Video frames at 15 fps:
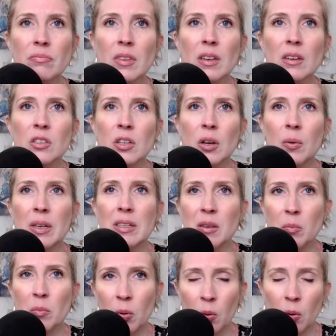So it's
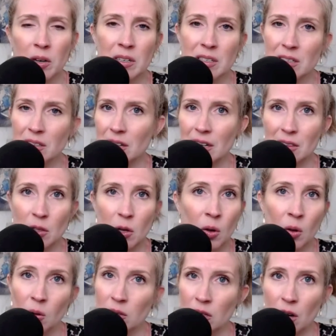important to look at the
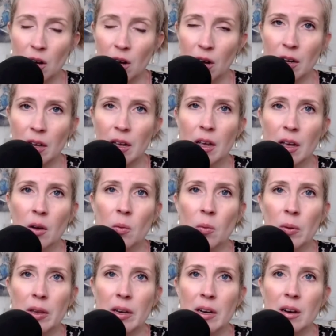whole dog
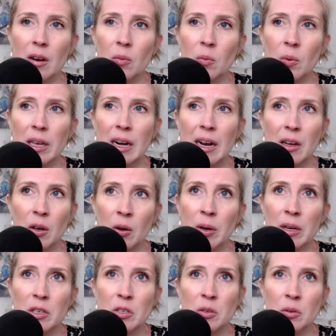when I go
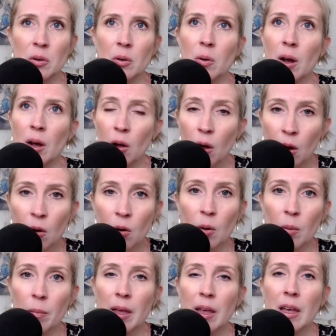into a
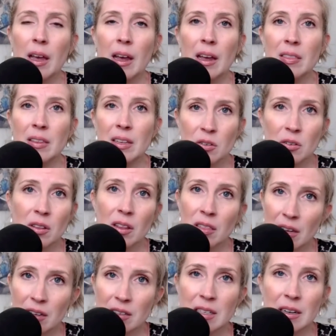home. And these are the
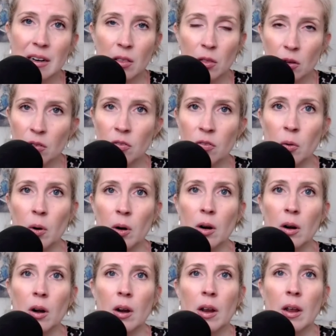things that I look
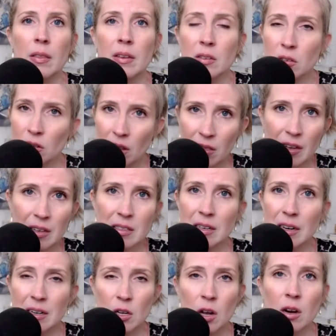for. These are the things that
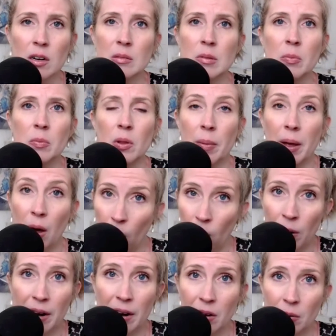I talk to people about
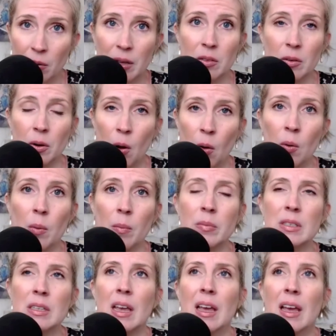when I go in their homes.